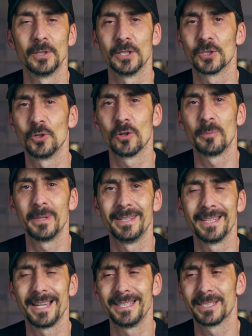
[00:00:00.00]
it's gonna be
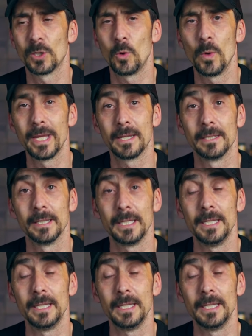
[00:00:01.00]
nice, quick,